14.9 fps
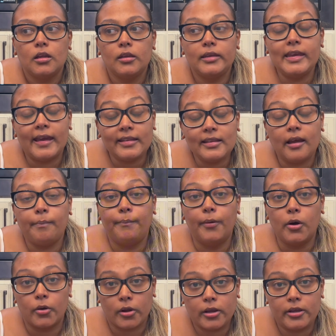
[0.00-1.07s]
get a
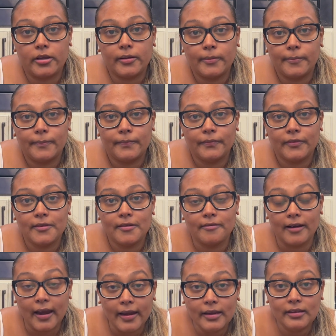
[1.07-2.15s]
book,
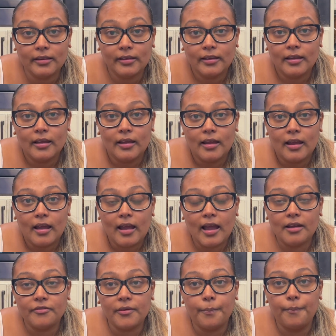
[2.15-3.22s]
right?
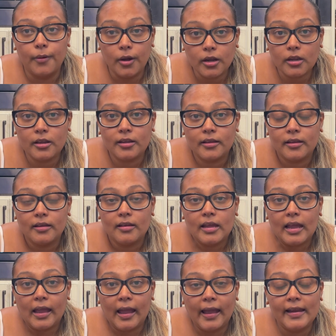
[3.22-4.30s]
Have a book,
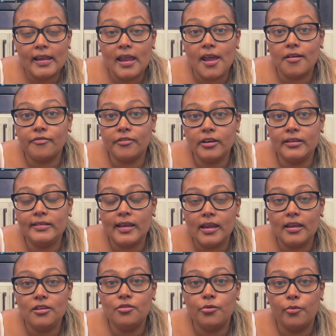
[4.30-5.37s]
and every
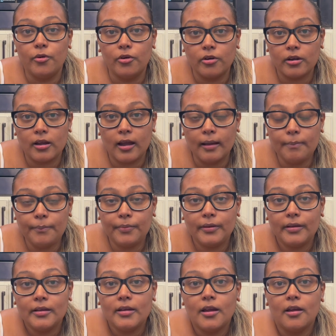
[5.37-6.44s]
day you woke up,
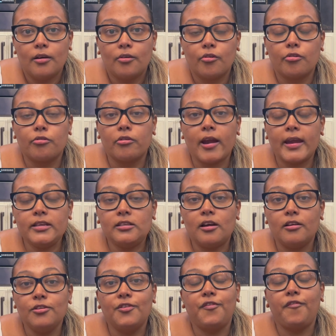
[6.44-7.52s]
write how
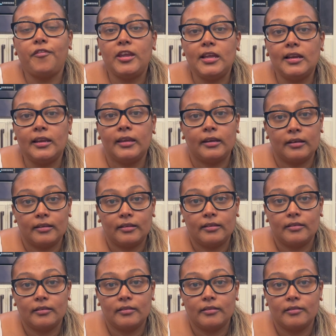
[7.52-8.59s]
you're feeling.
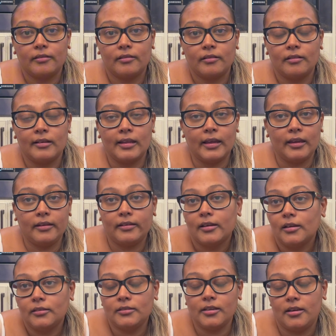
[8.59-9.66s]
Like
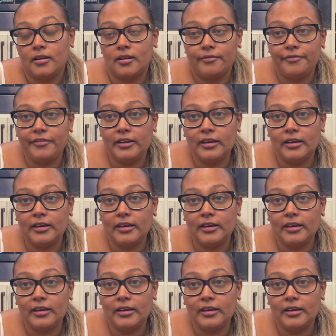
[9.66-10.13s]
today I